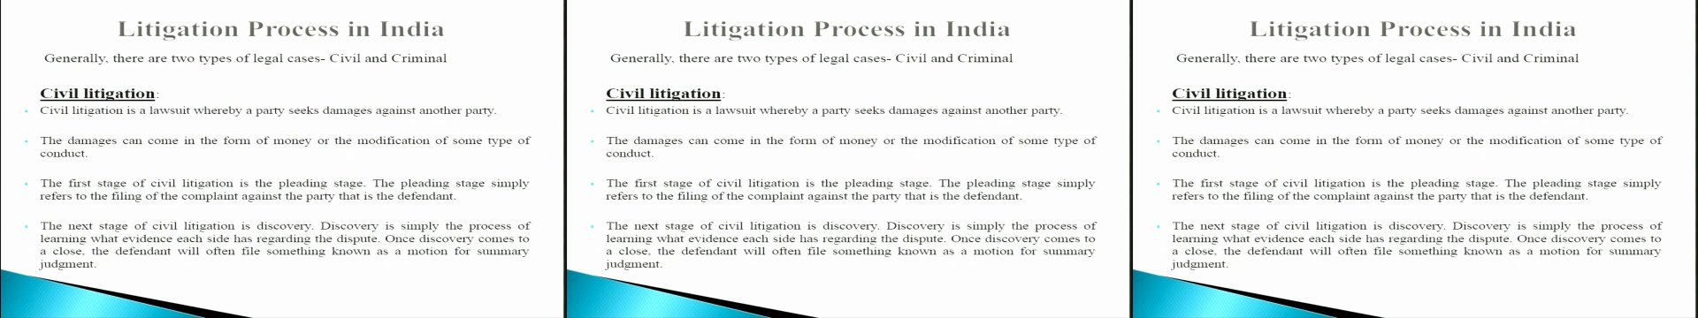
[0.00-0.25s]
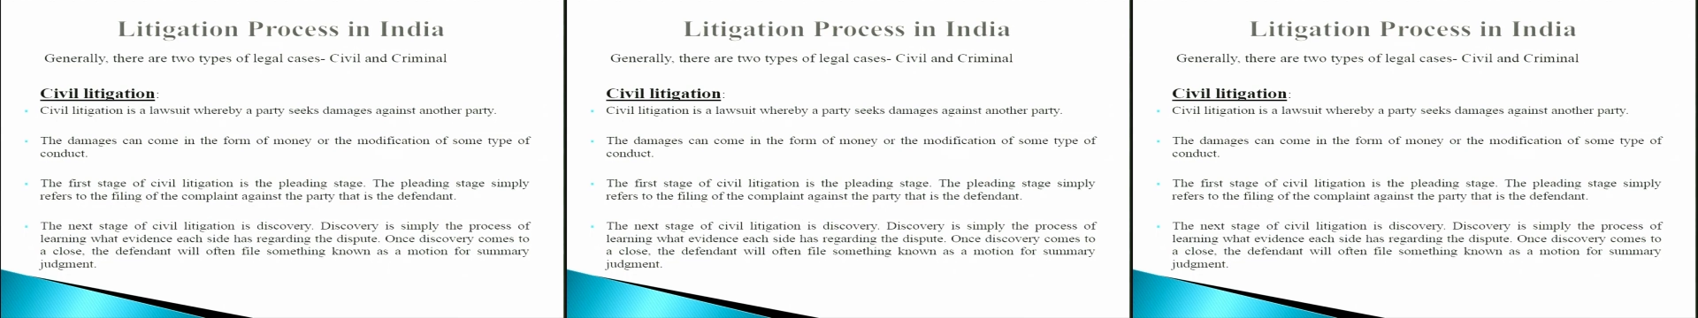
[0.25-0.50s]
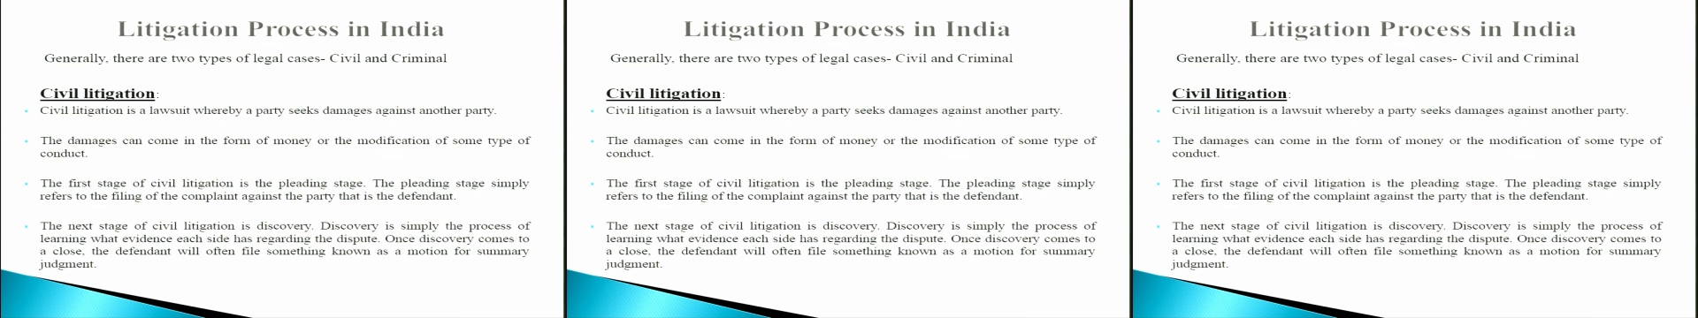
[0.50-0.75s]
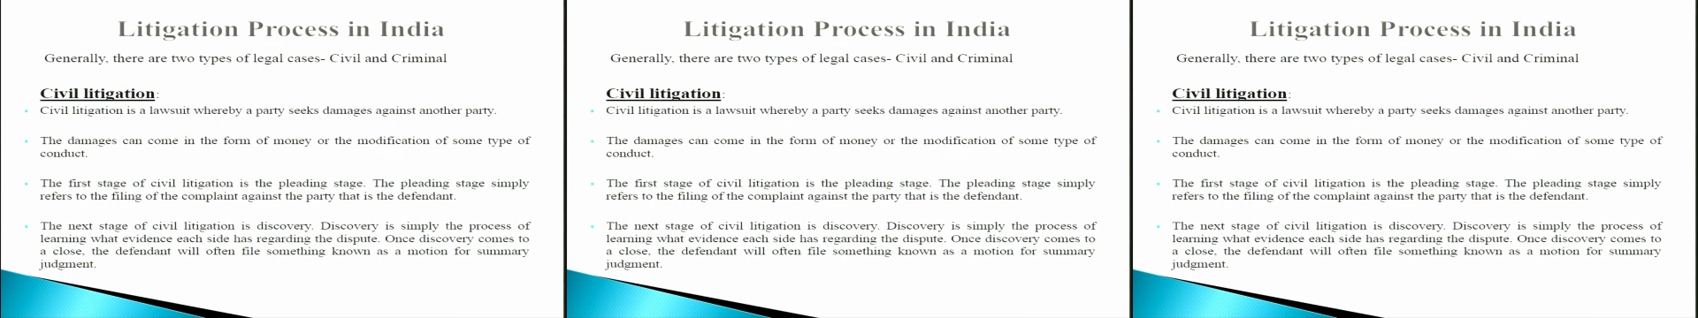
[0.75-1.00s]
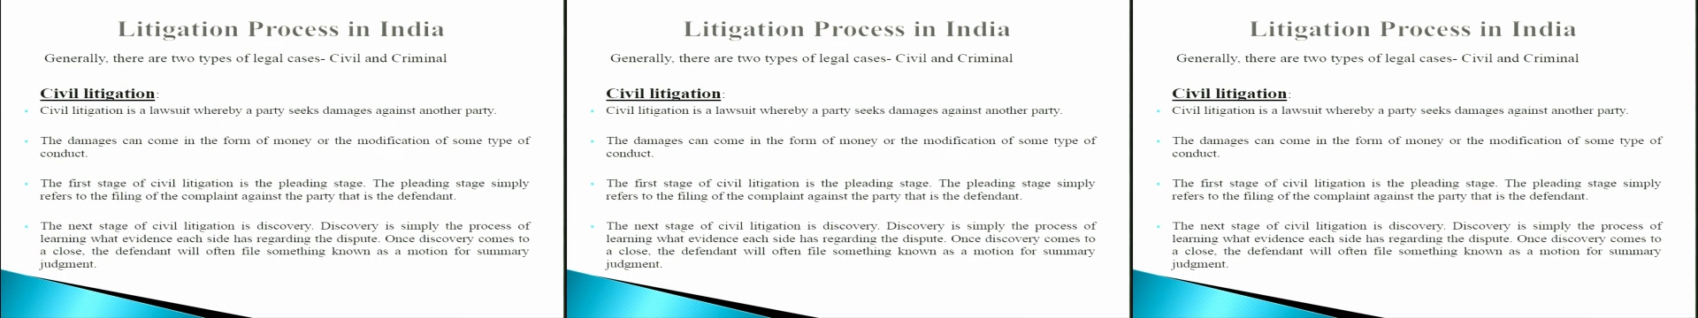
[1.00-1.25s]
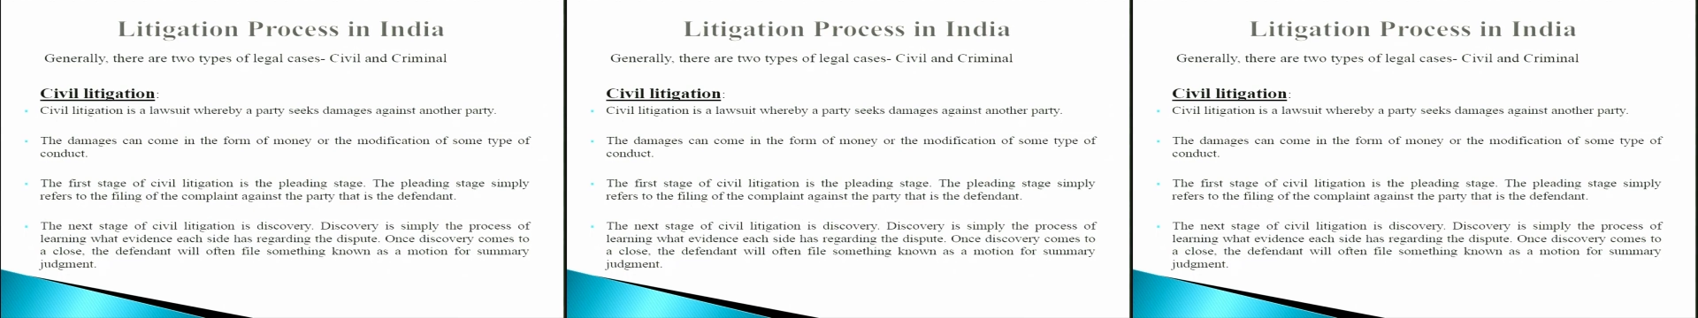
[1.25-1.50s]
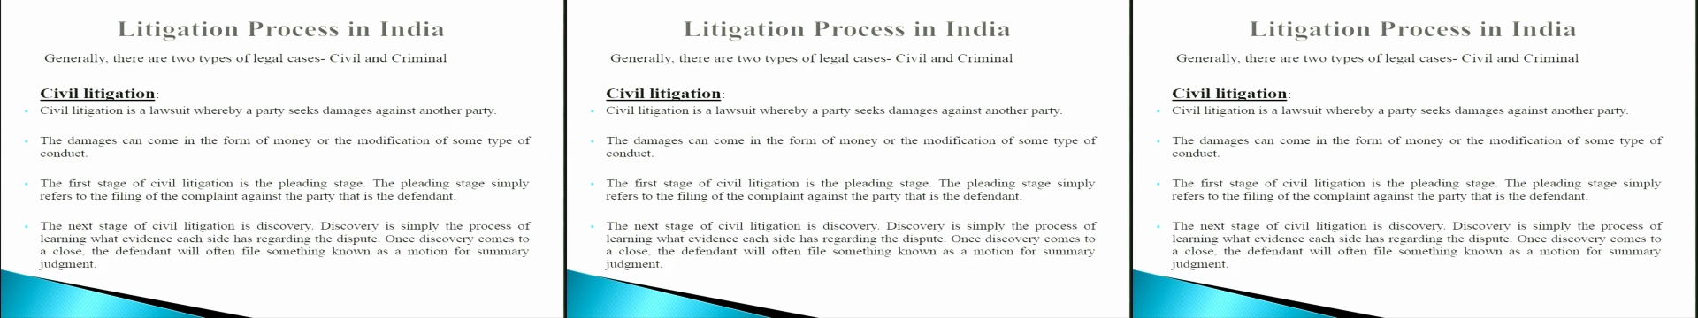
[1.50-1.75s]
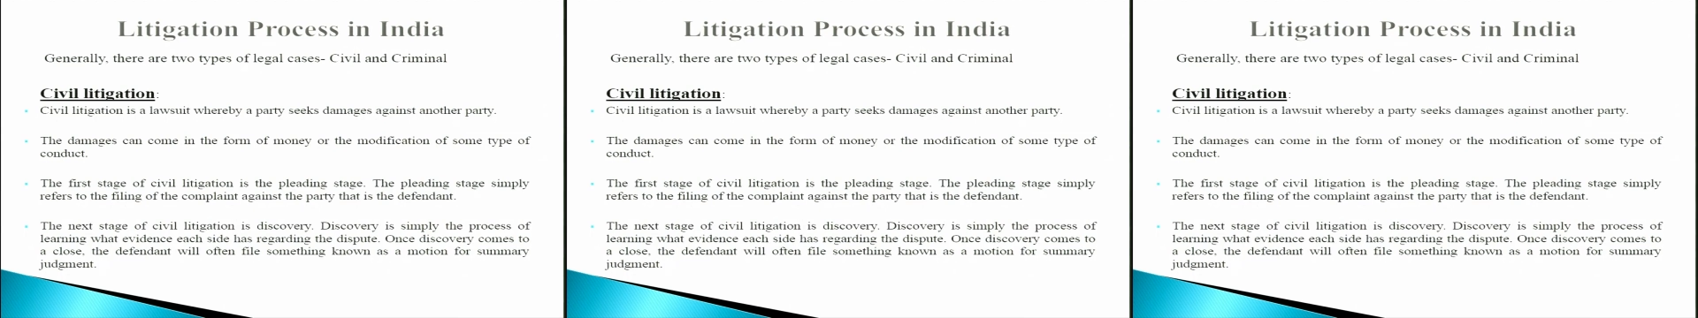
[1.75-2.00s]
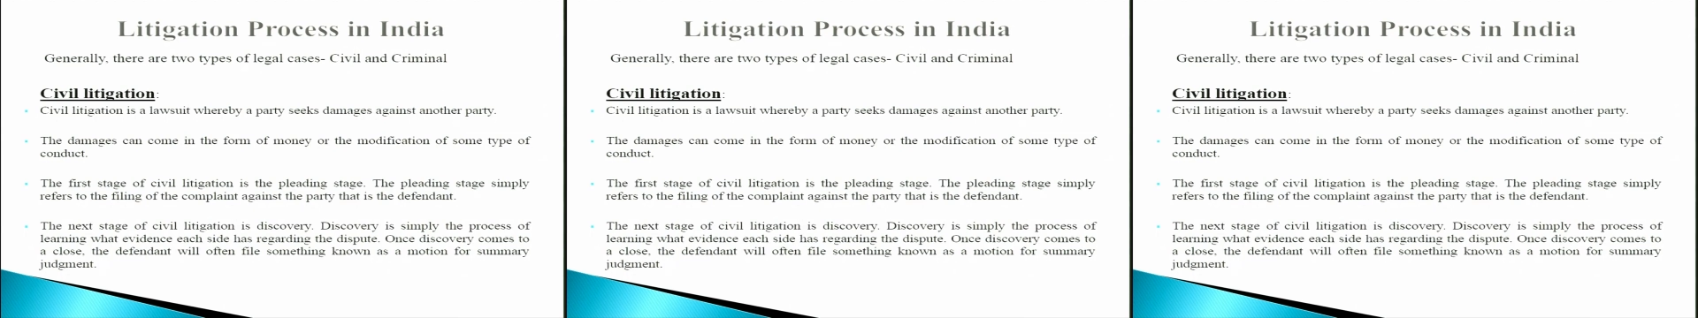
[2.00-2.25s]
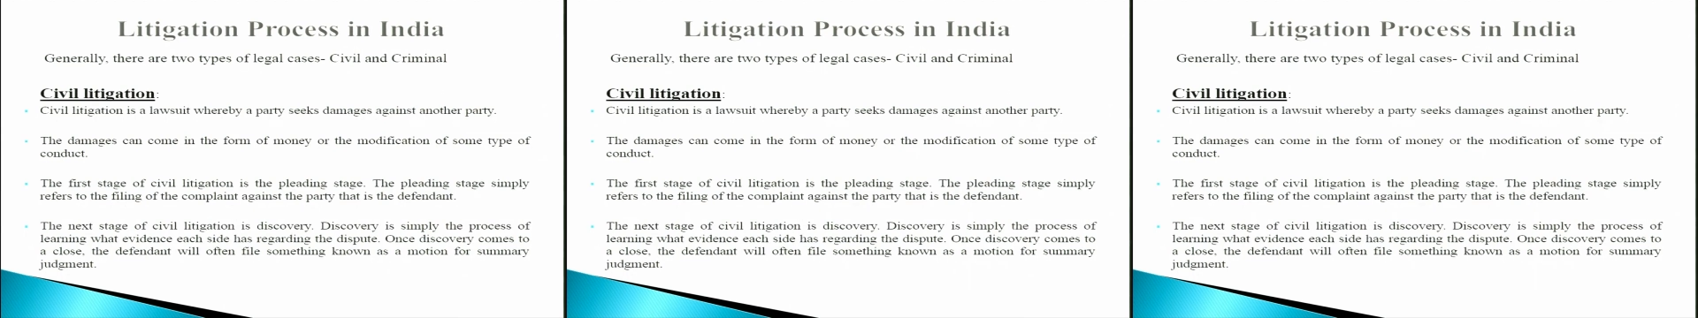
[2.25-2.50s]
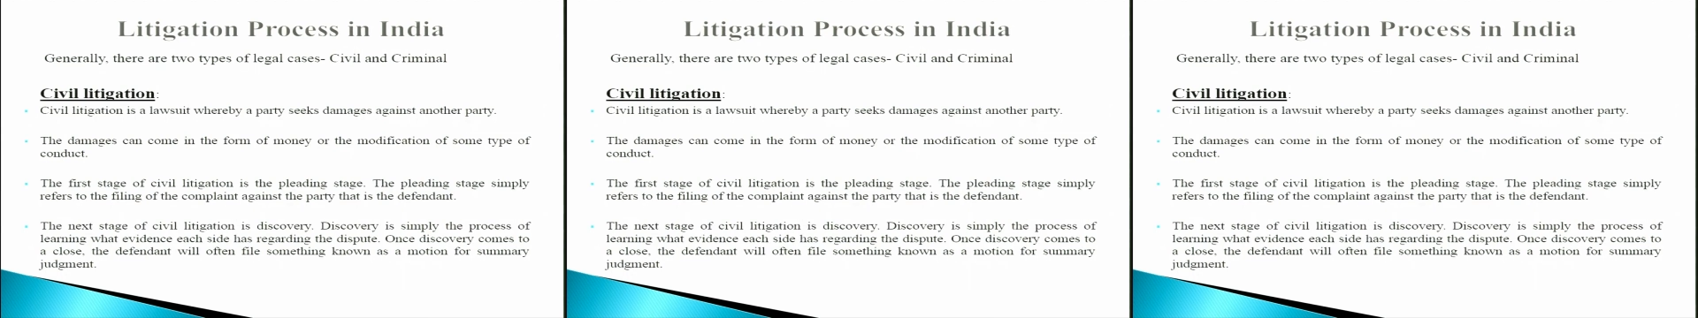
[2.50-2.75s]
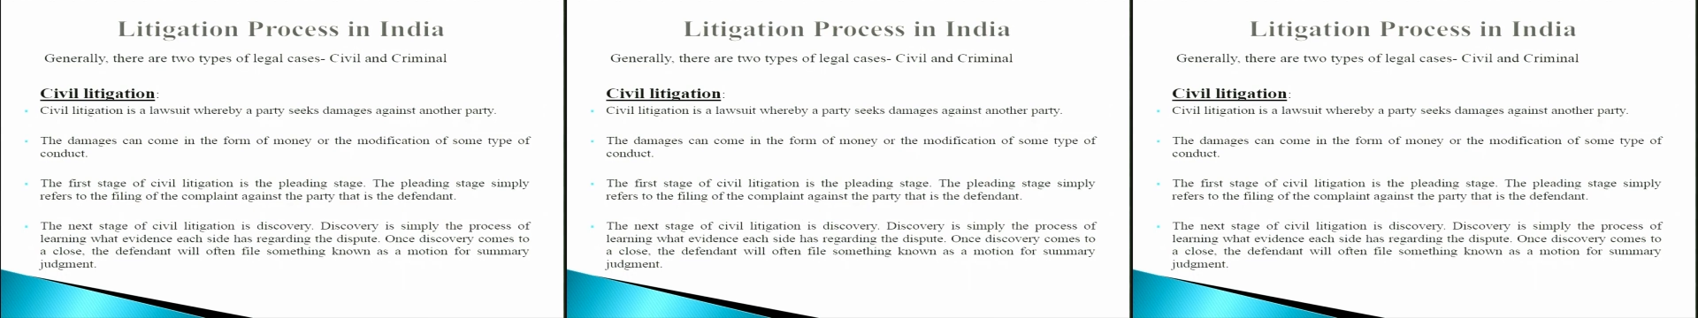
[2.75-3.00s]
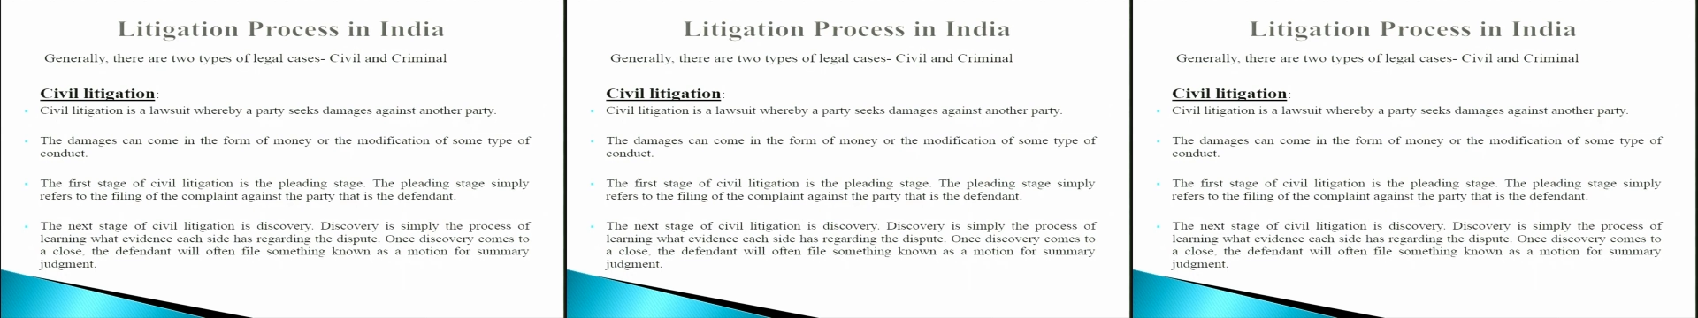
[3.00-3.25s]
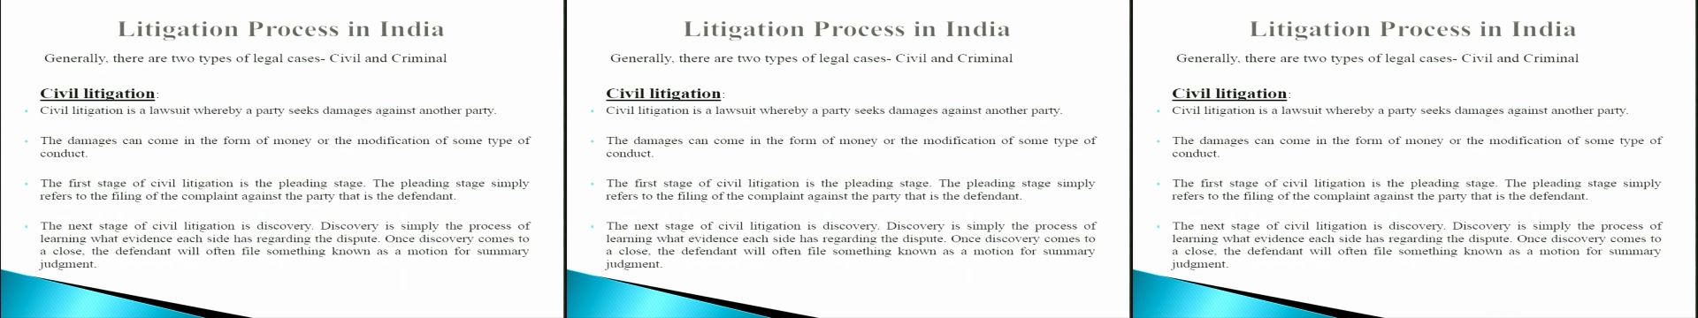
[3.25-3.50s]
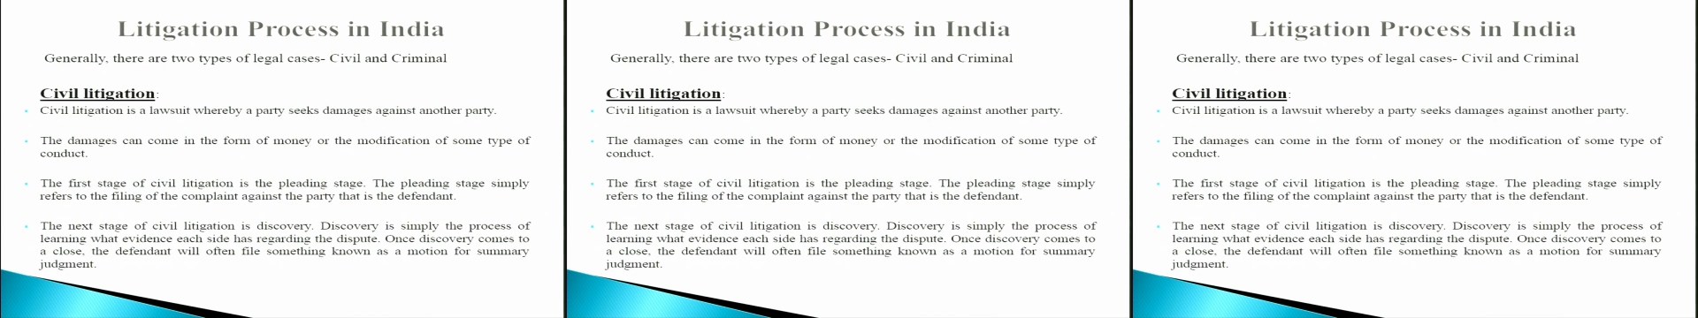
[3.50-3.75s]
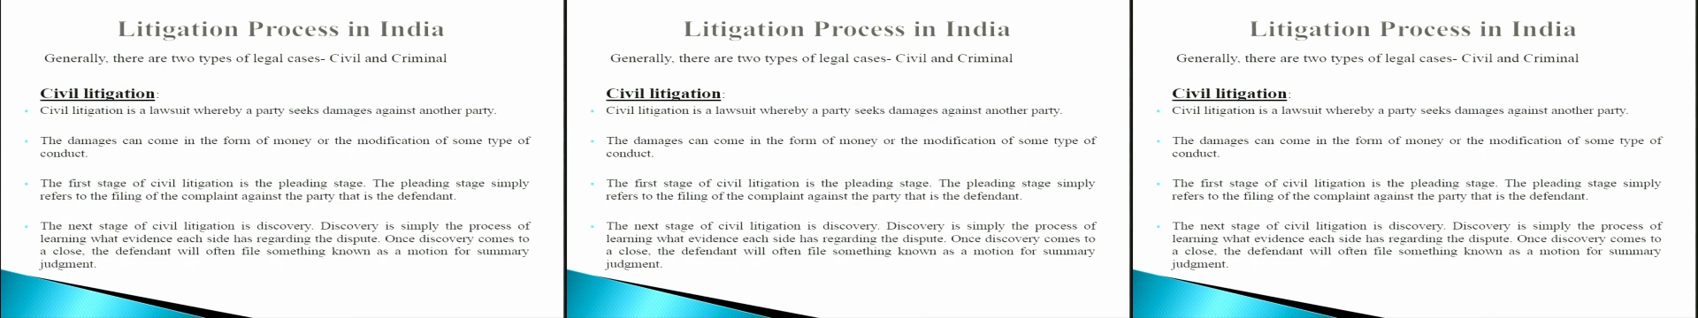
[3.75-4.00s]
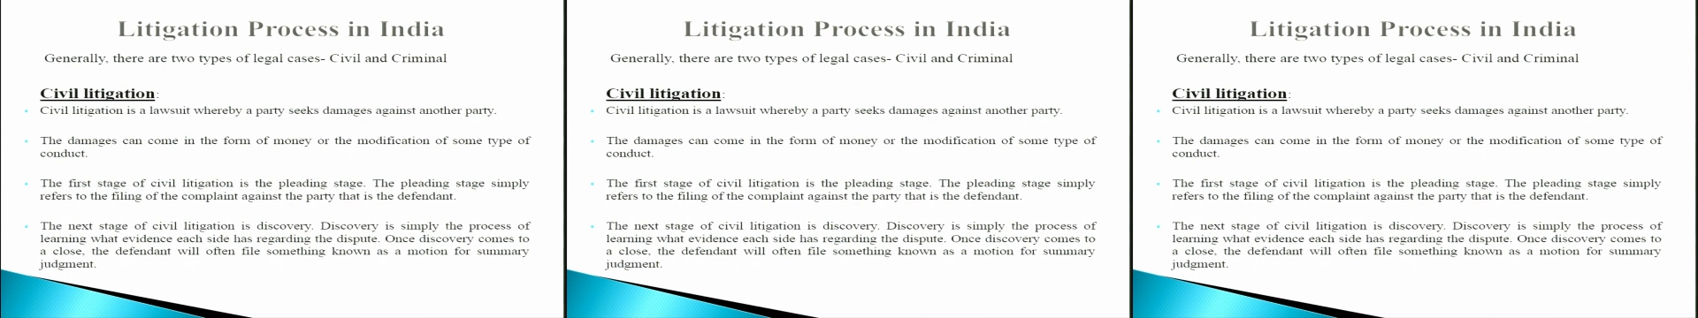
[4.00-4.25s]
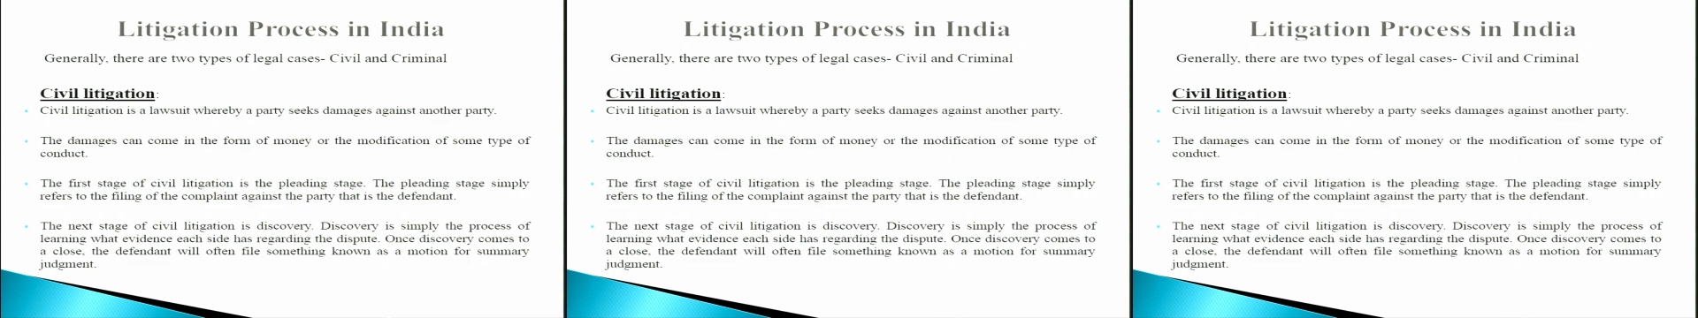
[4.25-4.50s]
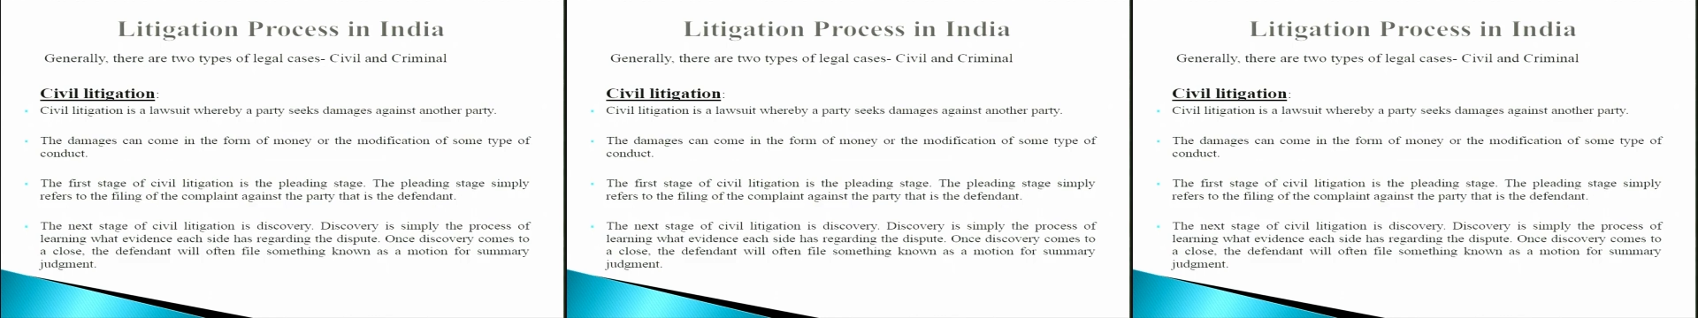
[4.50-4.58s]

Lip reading: No face is visible, so there are no lips to read.